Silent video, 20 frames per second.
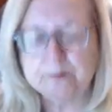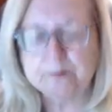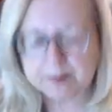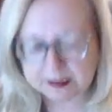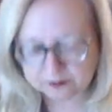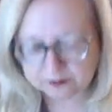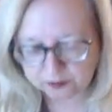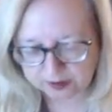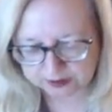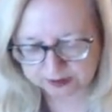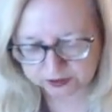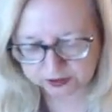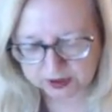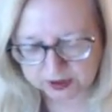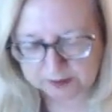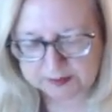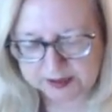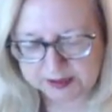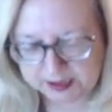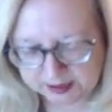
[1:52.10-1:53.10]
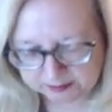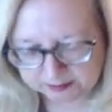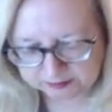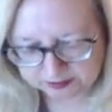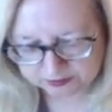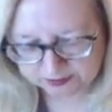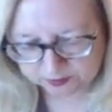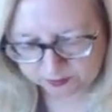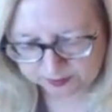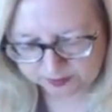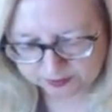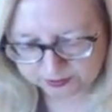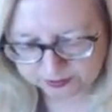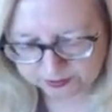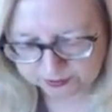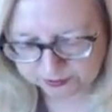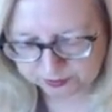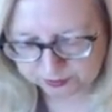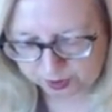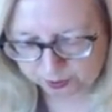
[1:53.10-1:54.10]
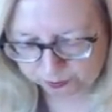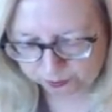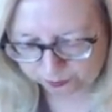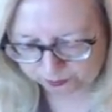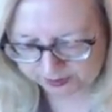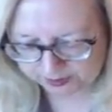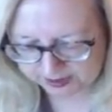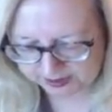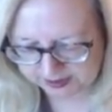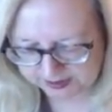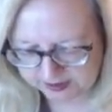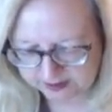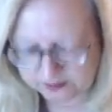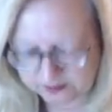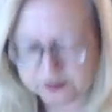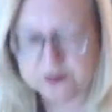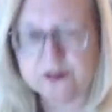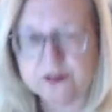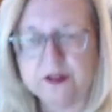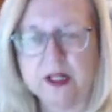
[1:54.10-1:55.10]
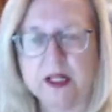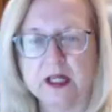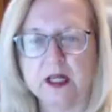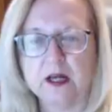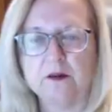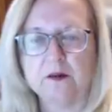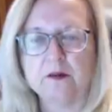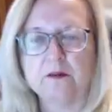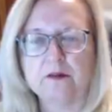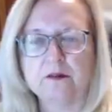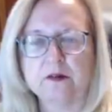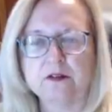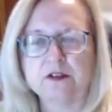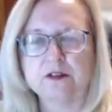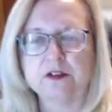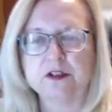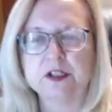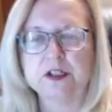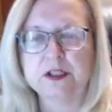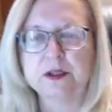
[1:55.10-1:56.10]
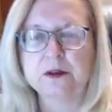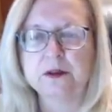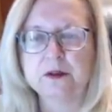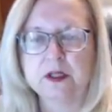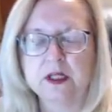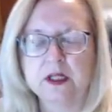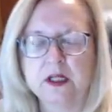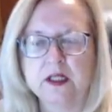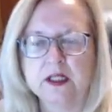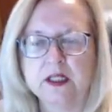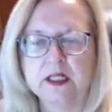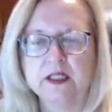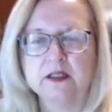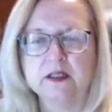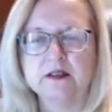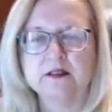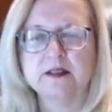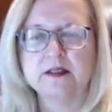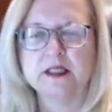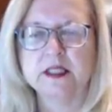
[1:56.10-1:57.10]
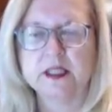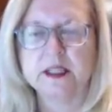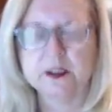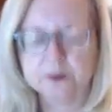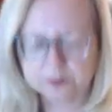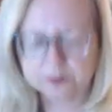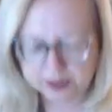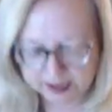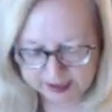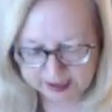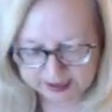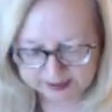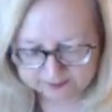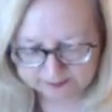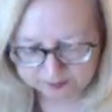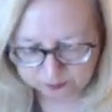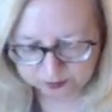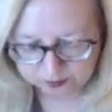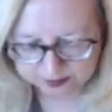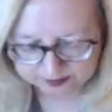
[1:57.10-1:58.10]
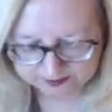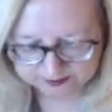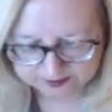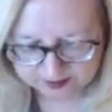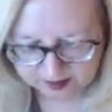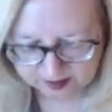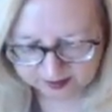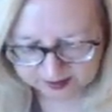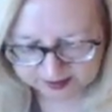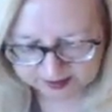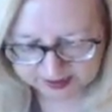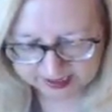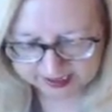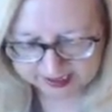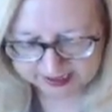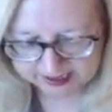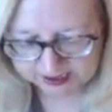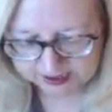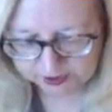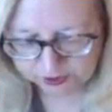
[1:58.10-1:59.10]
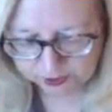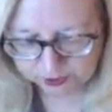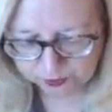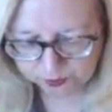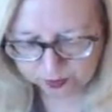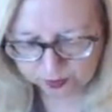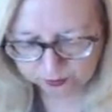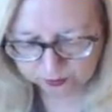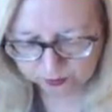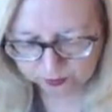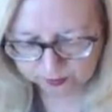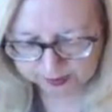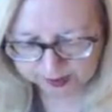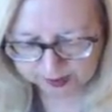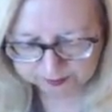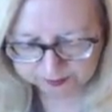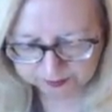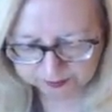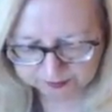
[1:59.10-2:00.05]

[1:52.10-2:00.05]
So as you're coming in, I'm just going to read just a verse or two. Cully, good to see you. And then we'll get started. In you, O Lord, I put